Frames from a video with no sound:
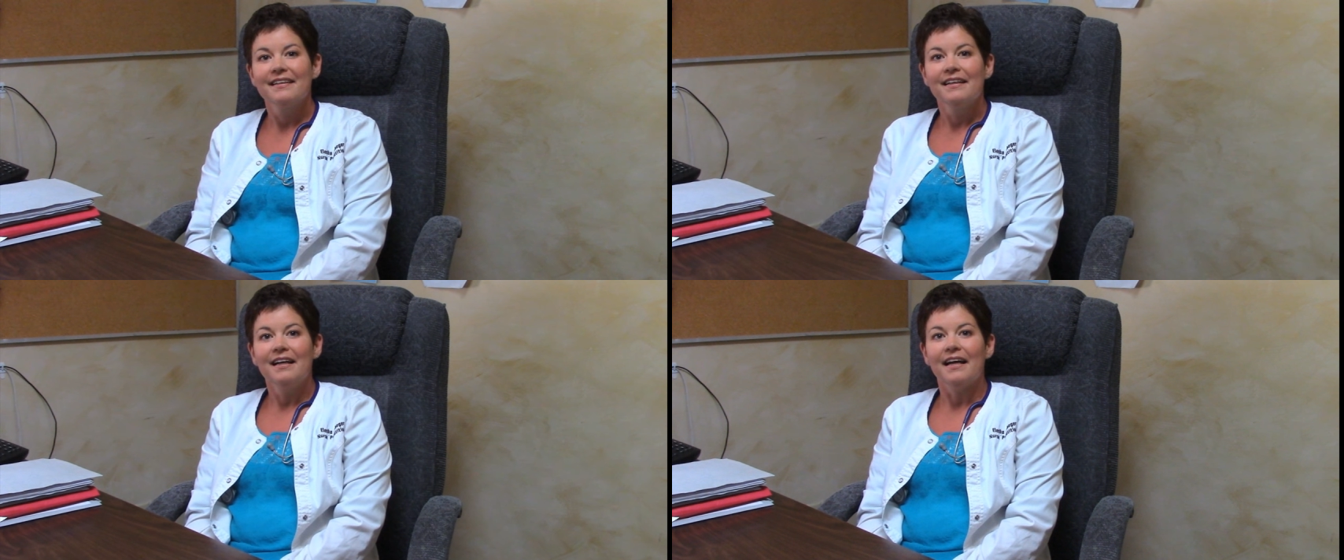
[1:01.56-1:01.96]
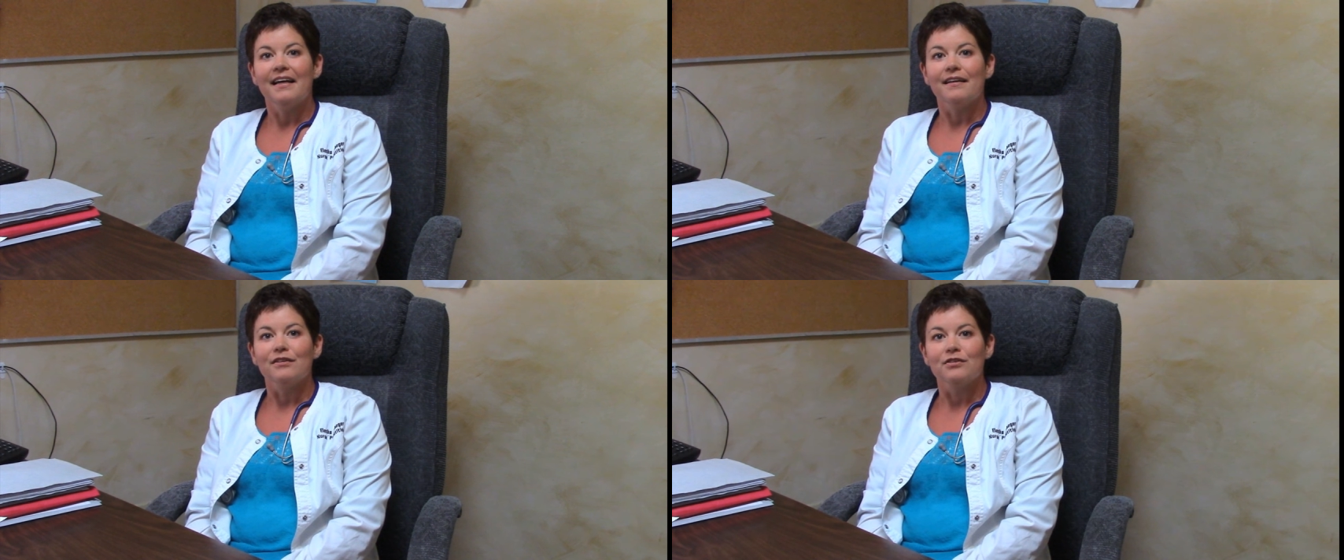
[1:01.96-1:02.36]

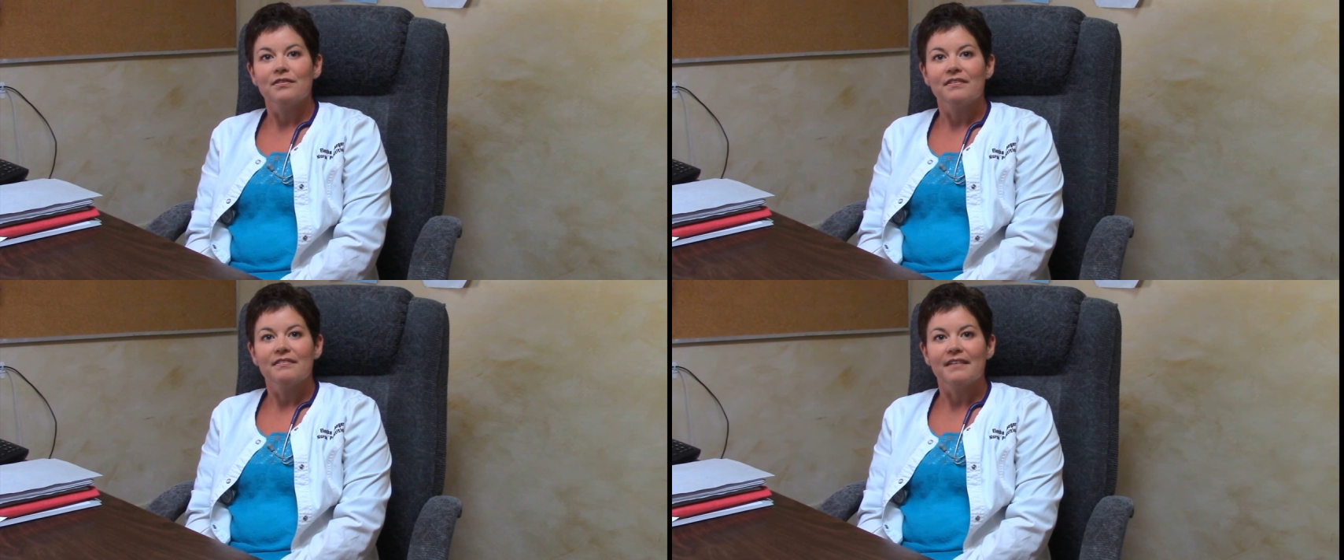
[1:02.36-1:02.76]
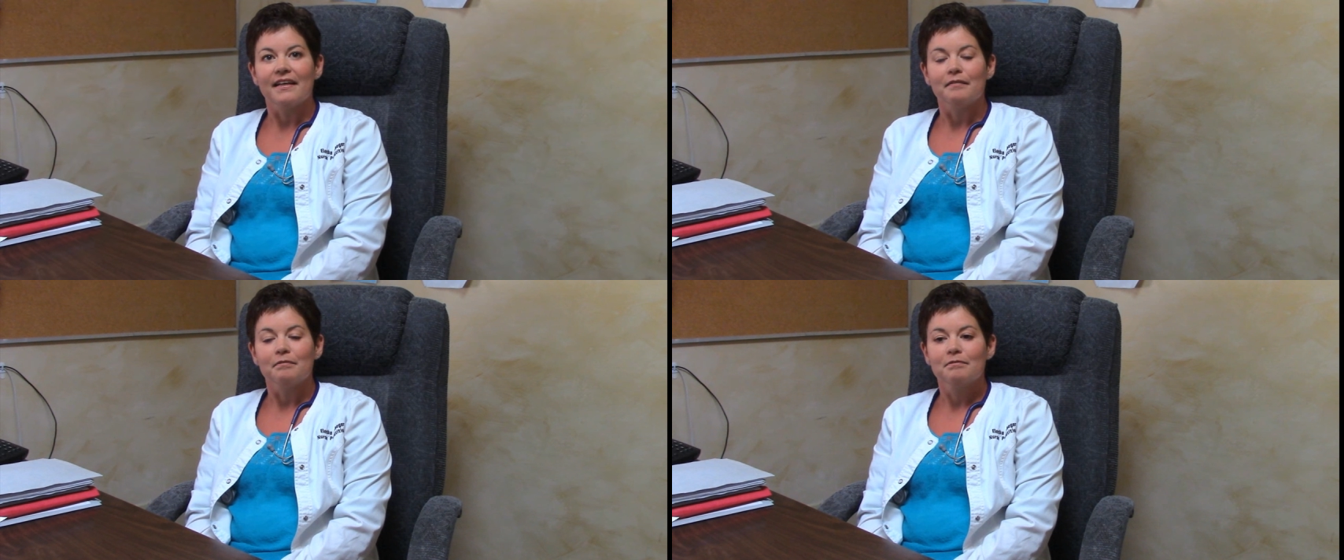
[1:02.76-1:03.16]
and
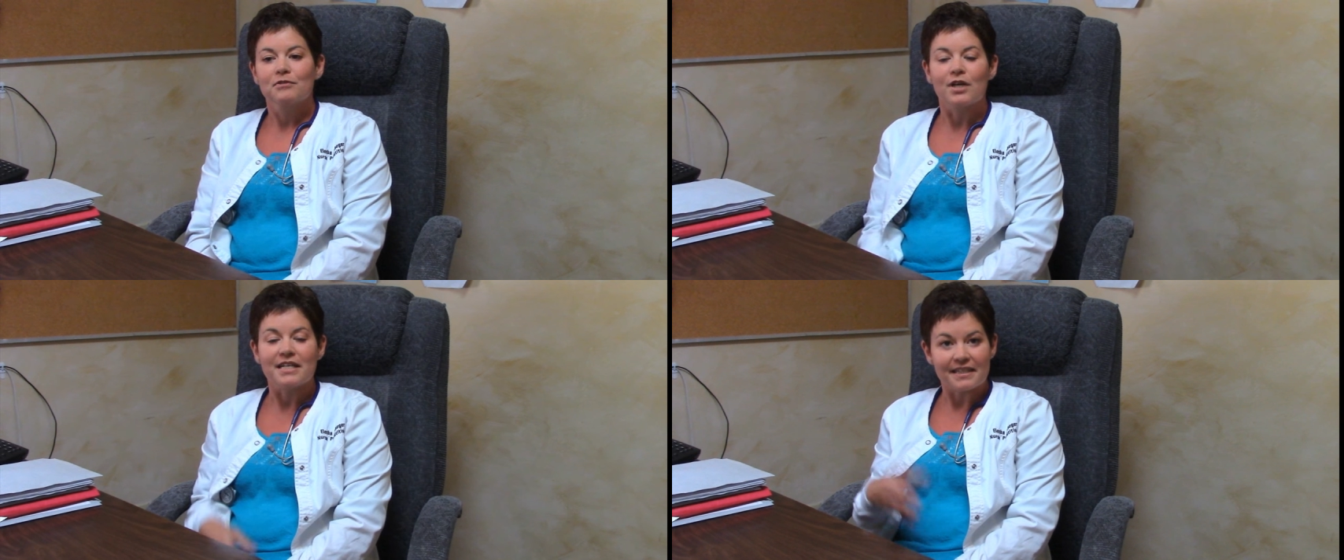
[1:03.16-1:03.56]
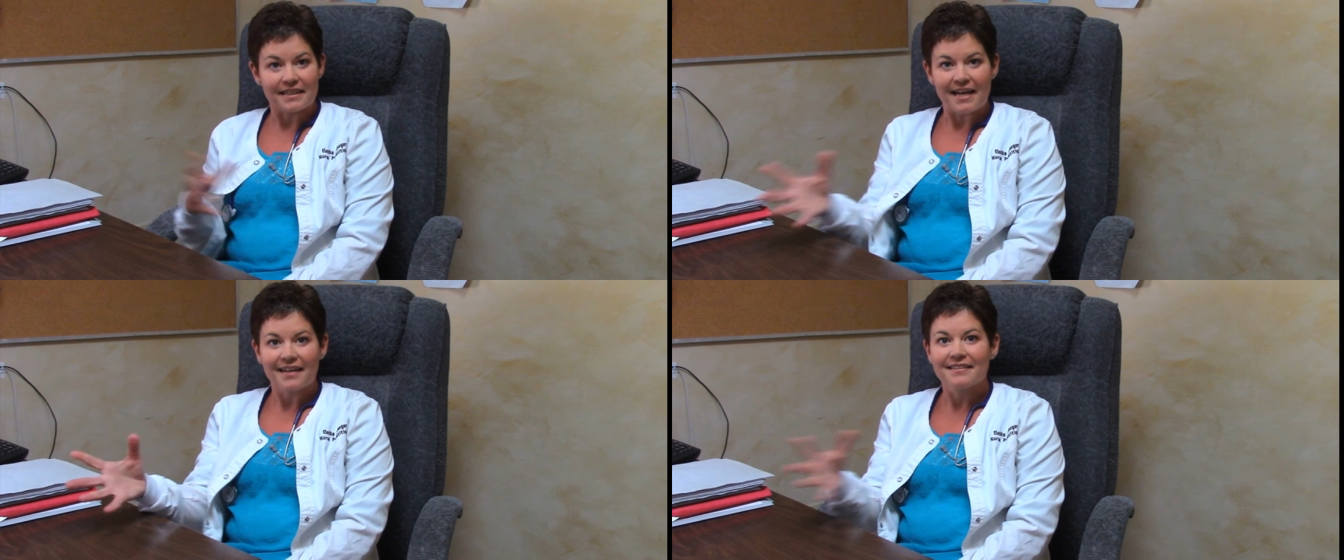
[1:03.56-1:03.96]
they tried to
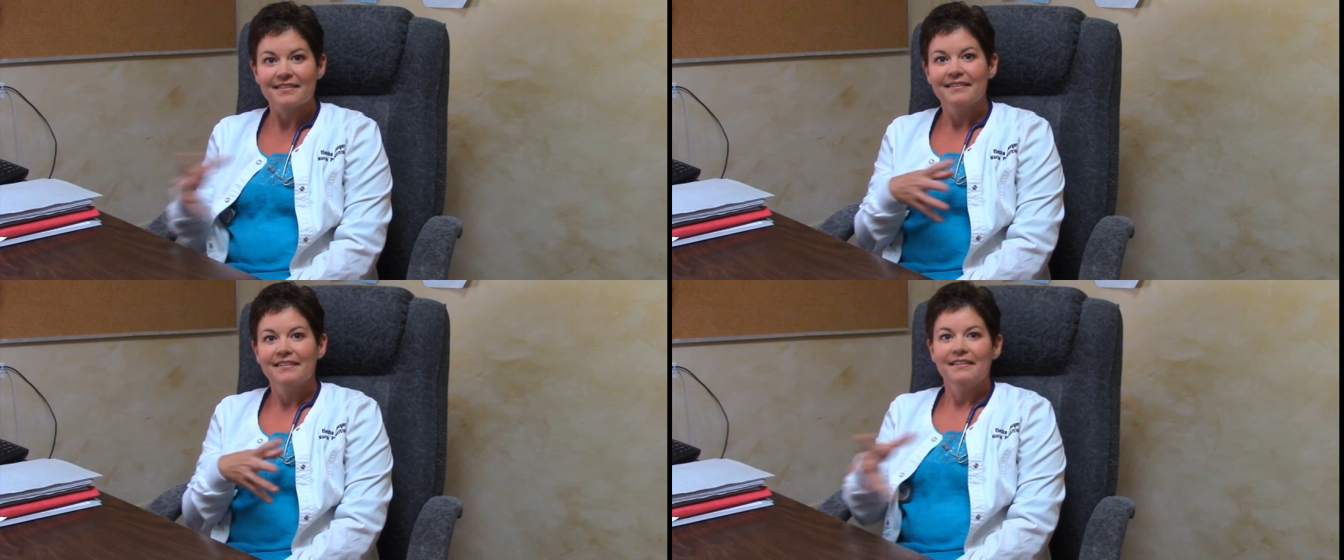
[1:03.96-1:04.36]
connect.